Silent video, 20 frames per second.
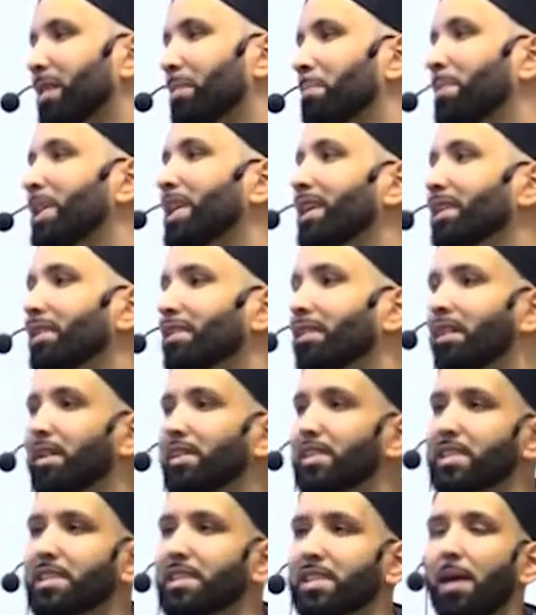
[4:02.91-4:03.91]
Meaning there
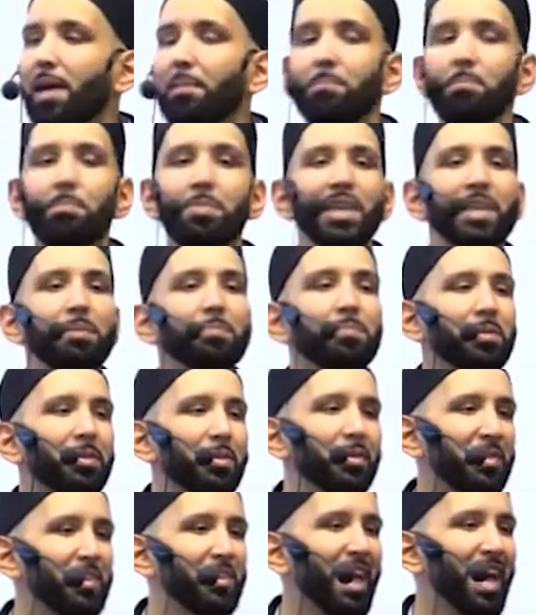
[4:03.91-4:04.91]
are some
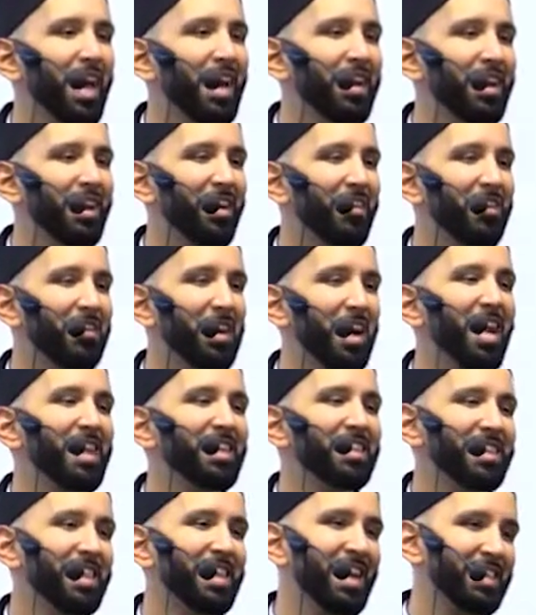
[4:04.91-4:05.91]
people that are
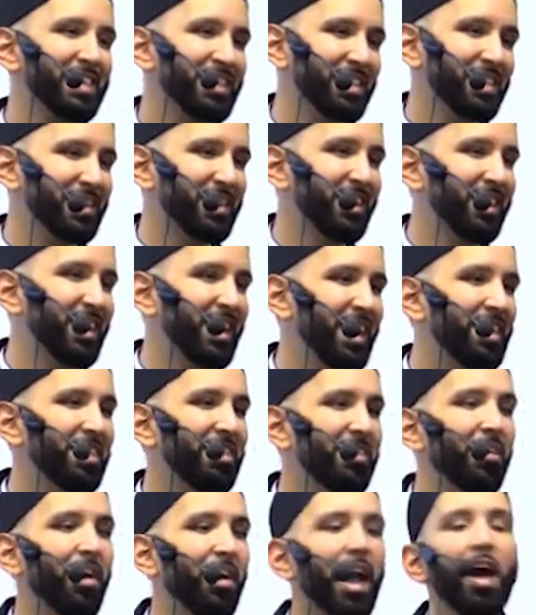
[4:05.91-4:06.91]
not tested in
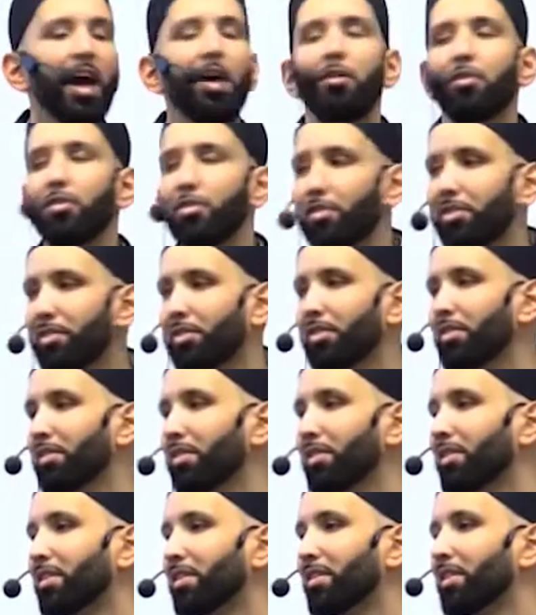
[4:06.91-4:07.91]
their health,
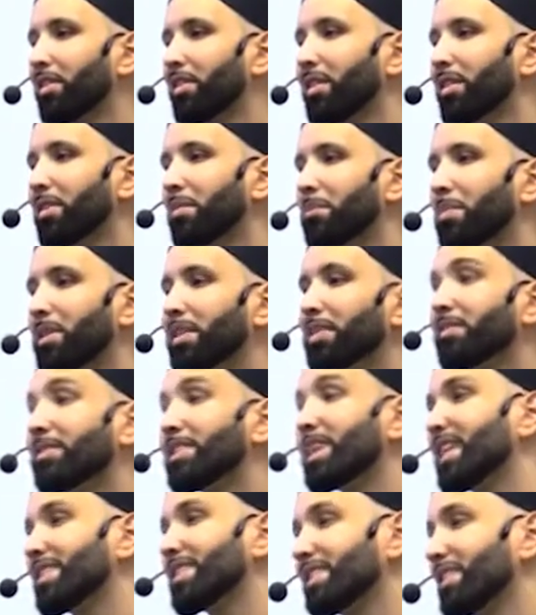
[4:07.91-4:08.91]
but they're
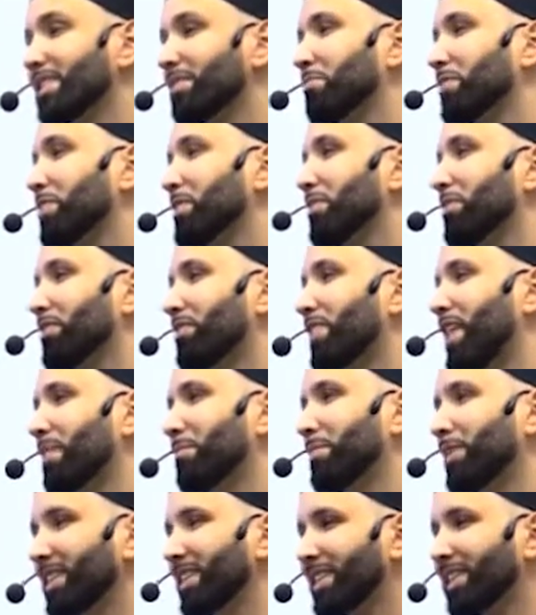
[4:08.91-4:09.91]
tested with their
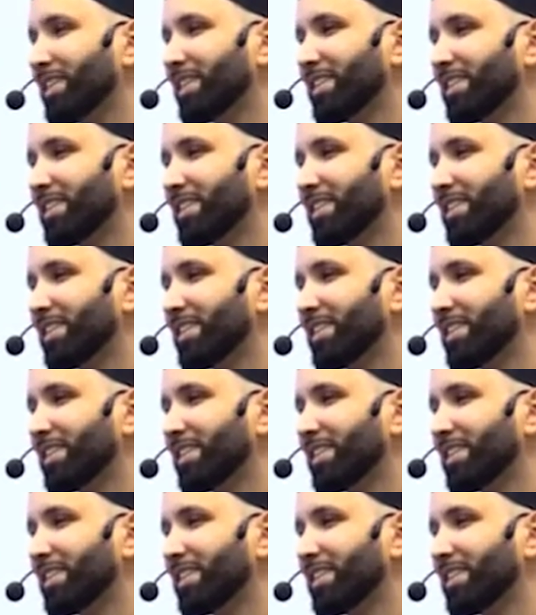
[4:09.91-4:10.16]
family.